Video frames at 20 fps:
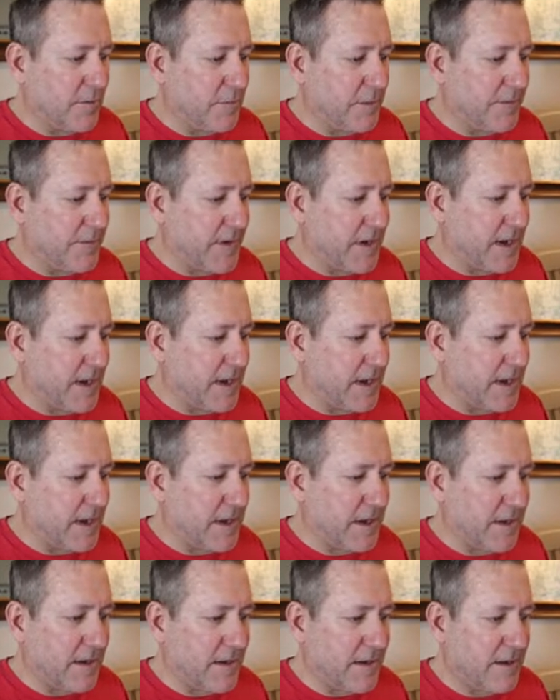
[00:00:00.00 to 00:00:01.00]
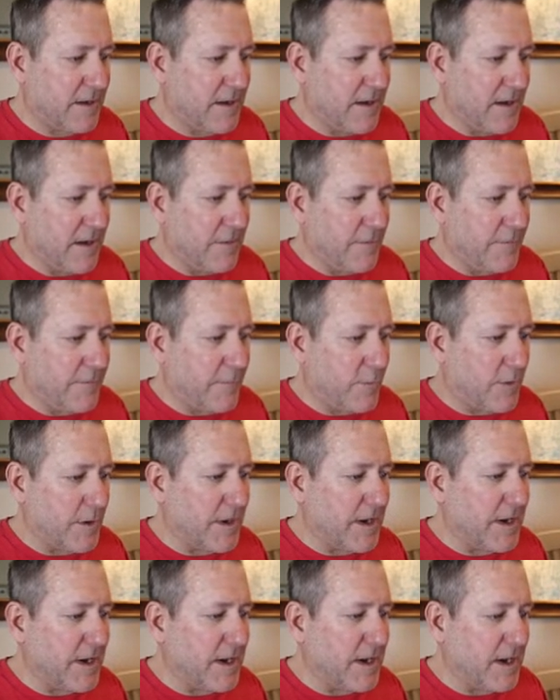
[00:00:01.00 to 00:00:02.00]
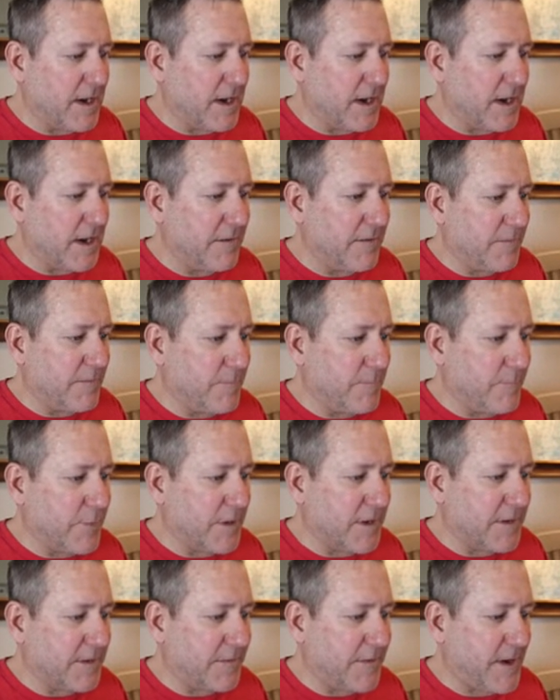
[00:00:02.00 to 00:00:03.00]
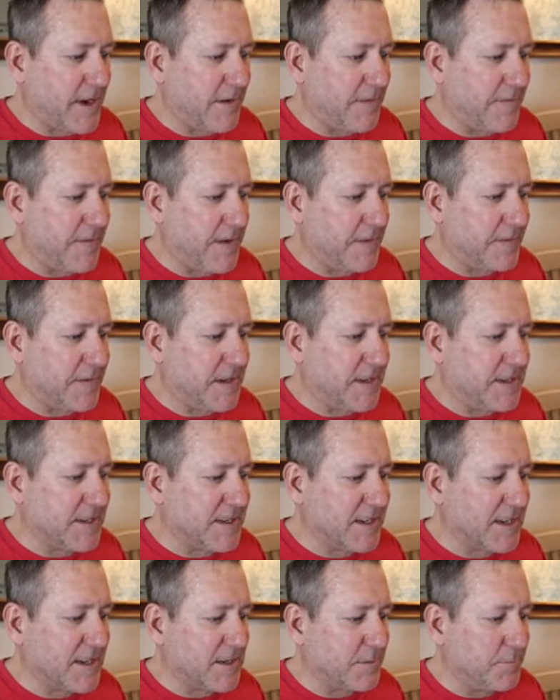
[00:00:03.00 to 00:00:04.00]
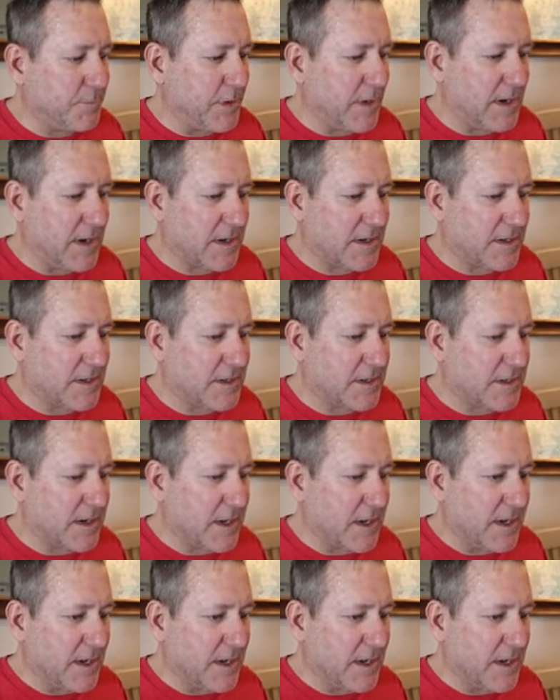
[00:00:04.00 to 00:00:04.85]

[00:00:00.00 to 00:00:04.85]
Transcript: We've got four ninety-nine plus five fifty, six bucks.